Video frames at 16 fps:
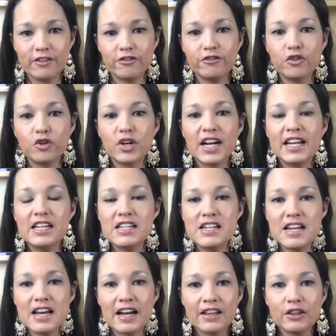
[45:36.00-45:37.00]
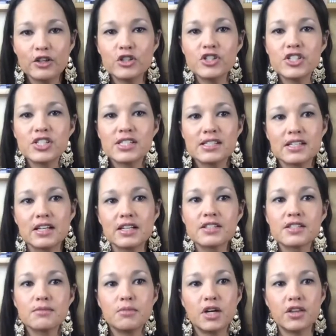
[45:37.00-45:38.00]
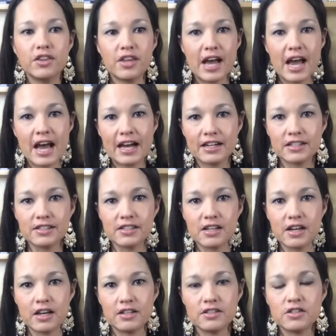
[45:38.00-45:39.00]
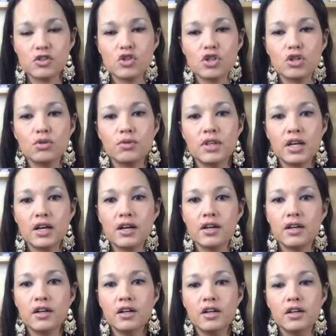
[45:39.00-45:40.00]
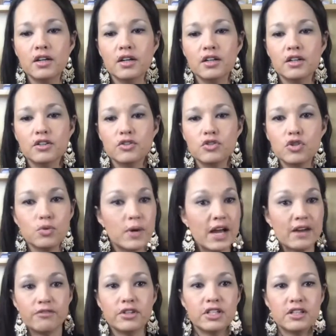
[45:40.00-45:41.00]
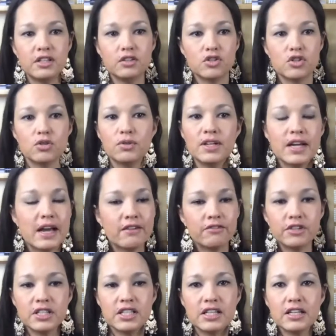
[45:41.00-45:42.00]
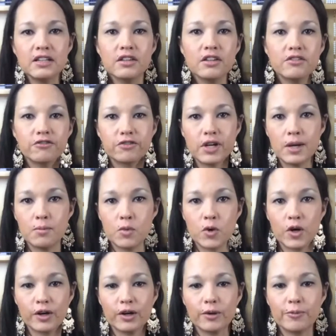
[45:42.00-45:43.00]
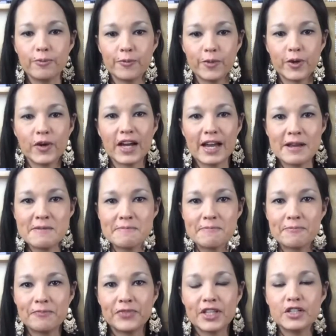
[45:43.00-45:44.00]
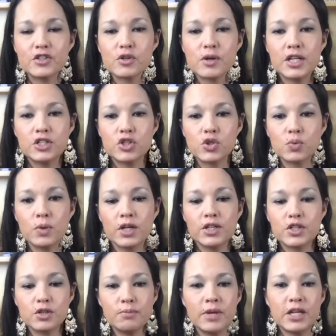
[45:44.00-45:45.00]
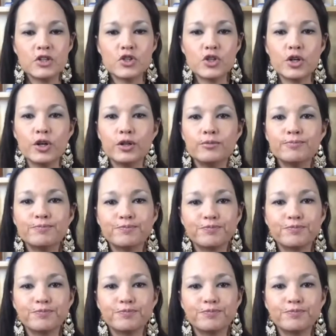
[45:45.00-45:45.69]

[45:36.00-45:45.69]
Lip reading: for another 6-month access to everything in the framework. Okay, so I just want to make sure.